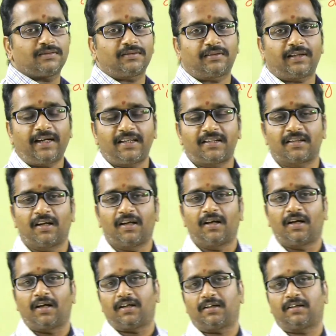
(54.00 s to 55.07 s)
Right?
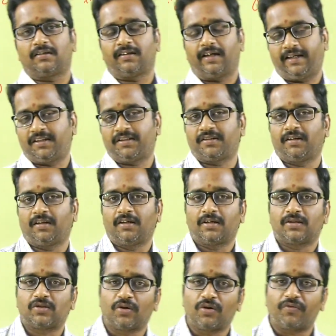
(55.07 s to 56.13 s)
Right.
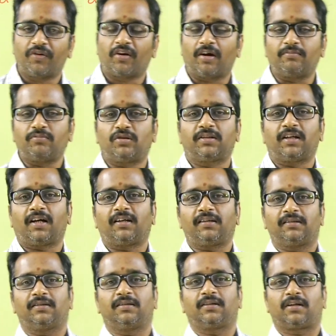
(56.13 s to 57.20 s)
So if you come to the
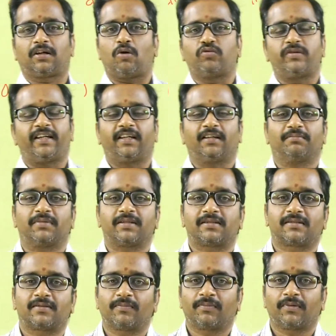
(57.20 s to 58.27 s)
counting
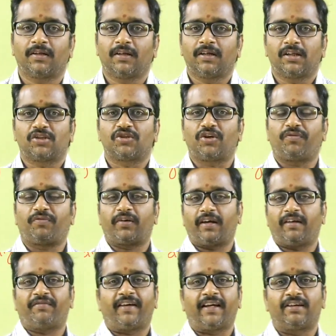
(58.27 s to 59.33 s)
numbers, so
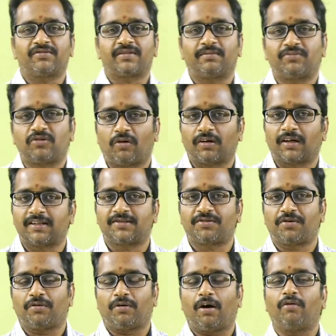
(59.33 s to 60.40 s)
if I give some chocolates to
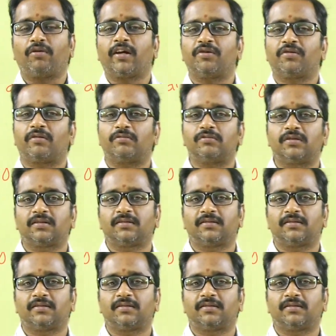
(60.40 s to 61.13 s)
you, how can you count?